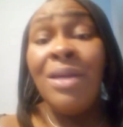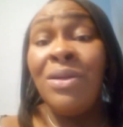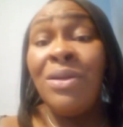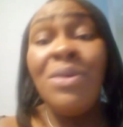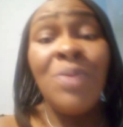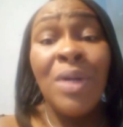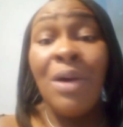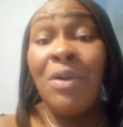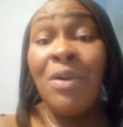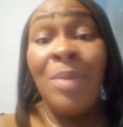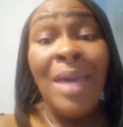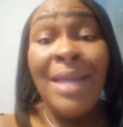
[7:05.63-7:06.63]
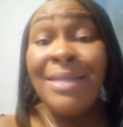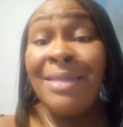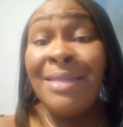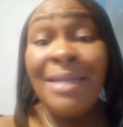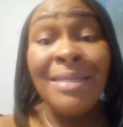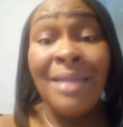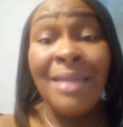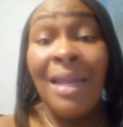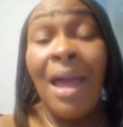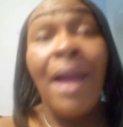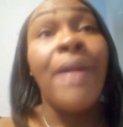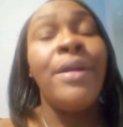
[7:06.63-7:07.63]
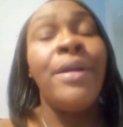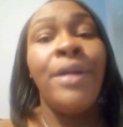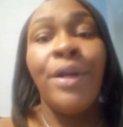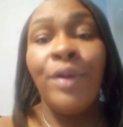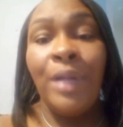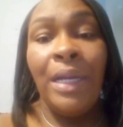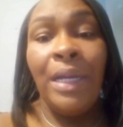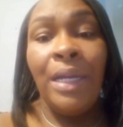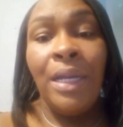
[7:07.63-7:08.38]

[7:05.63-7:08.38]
You want to go to bed at 6 o'clock. Literally.